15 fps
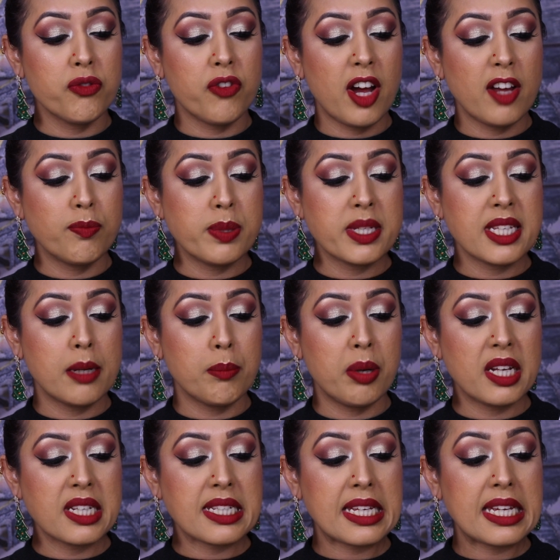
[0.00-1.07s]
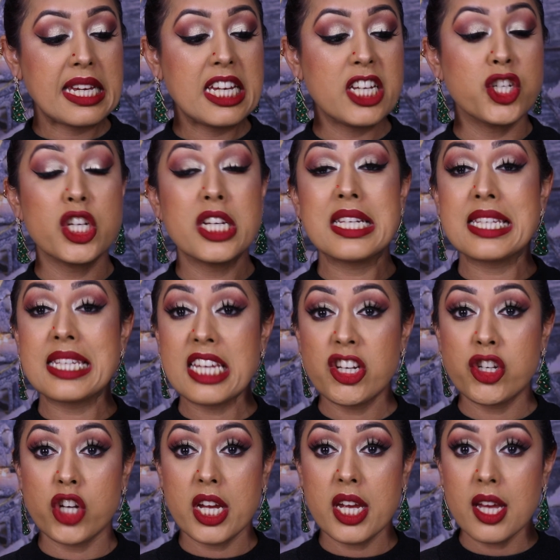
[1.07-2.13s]
5% plus
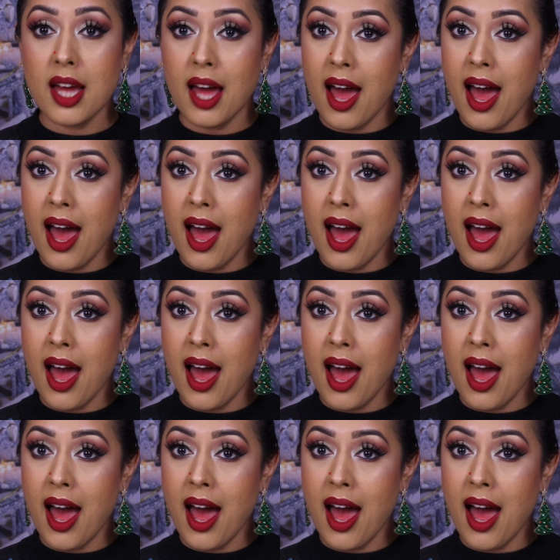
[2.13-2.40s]
EGCG